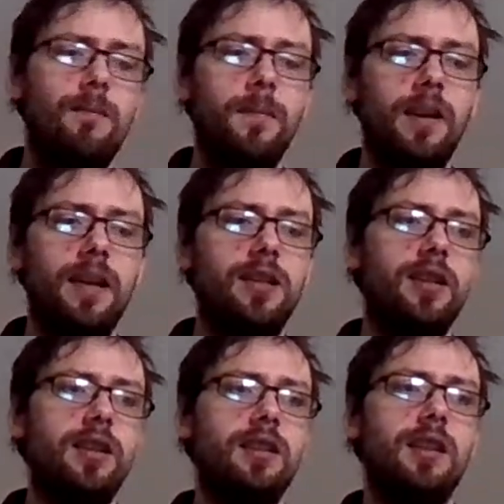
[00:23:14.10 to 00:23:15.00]
I guess you
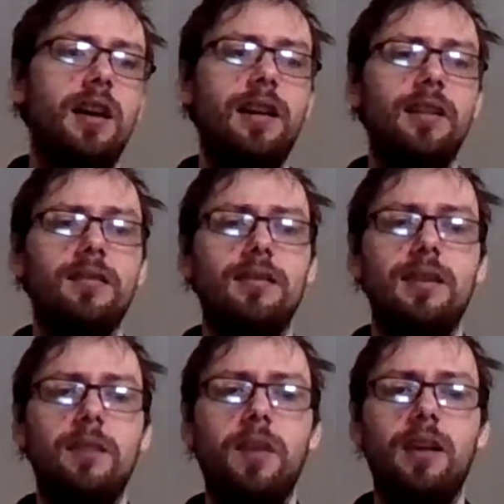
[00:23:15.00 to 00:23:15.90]
can just like
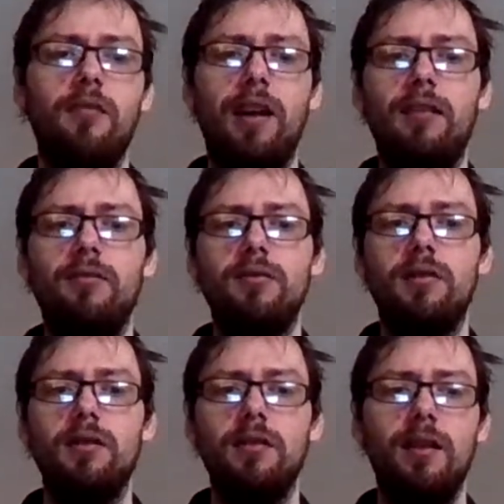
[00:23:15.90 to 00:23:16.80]
zip it
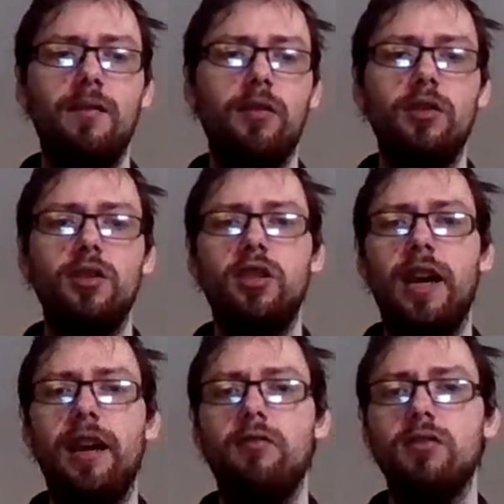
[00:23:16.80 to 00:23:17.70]
around either a
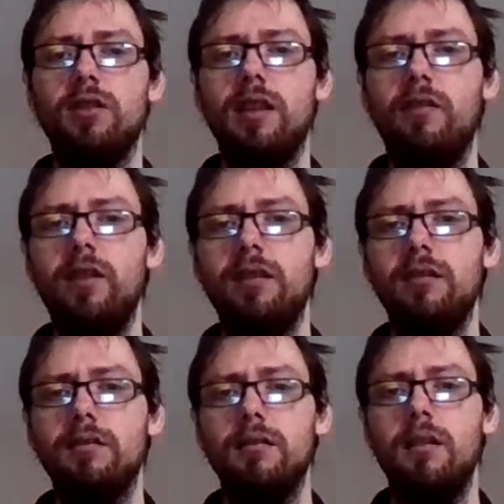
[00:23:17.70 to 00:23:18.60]
chair or something.
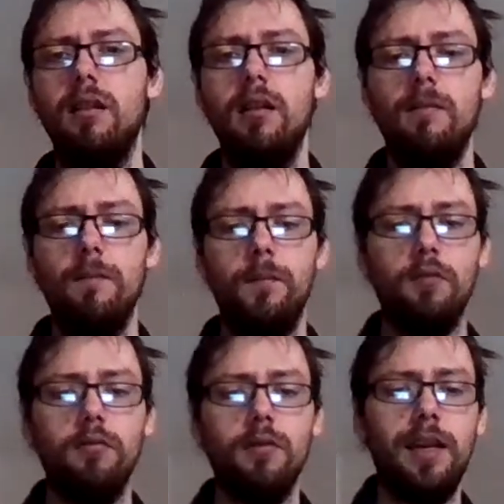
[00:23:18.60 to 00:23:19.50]

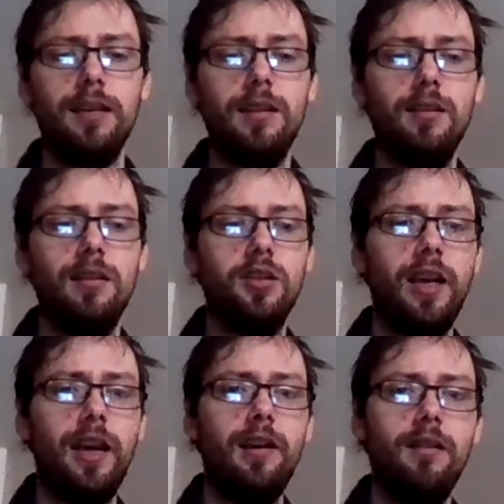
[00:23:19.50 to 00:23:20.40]
Connect it to the
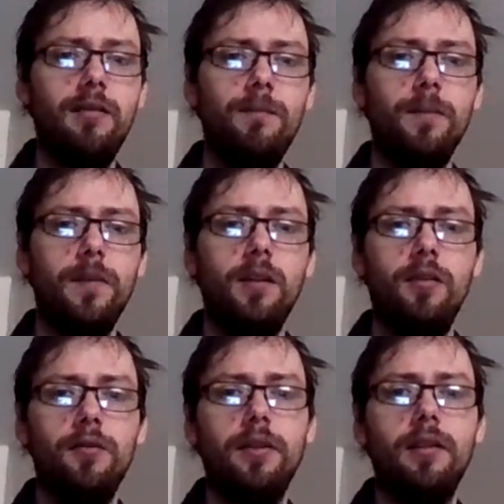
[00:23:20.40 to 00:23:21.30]
chair
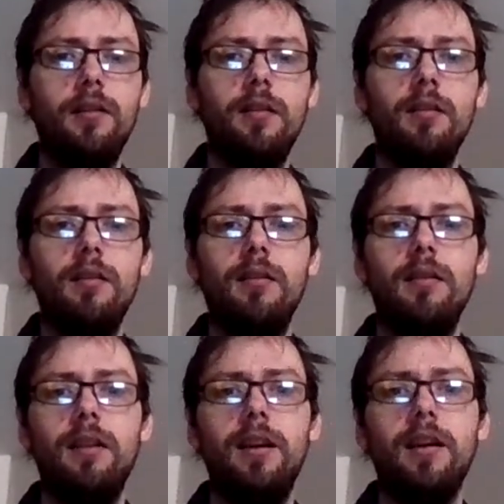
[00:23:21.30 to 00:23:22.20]
on
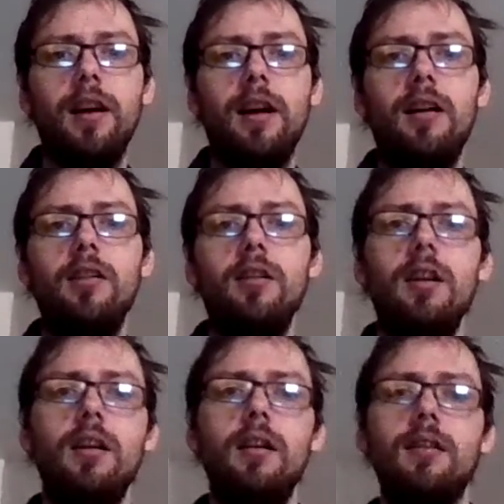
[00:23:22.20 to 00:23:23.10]
in a car,
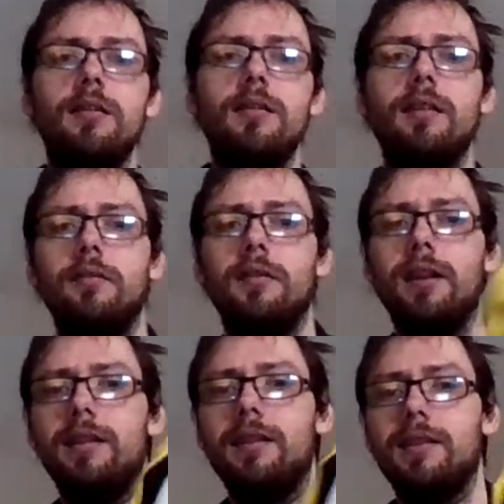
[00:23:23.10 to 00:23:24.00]
so you
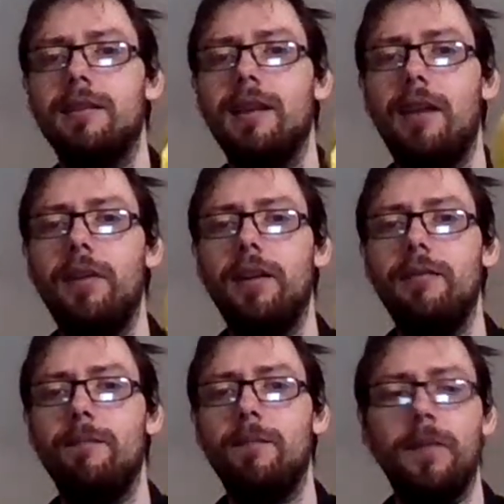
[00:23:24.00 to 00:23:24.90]
can just have it
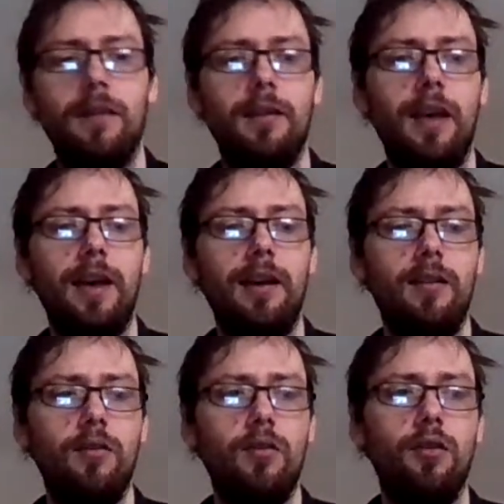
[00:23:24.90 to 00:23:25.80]

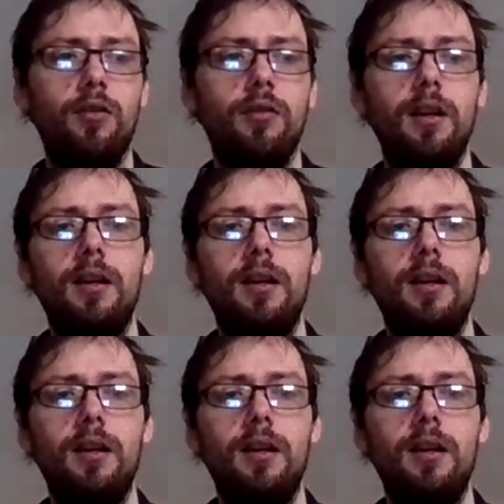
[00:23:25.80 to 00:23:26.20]
there, or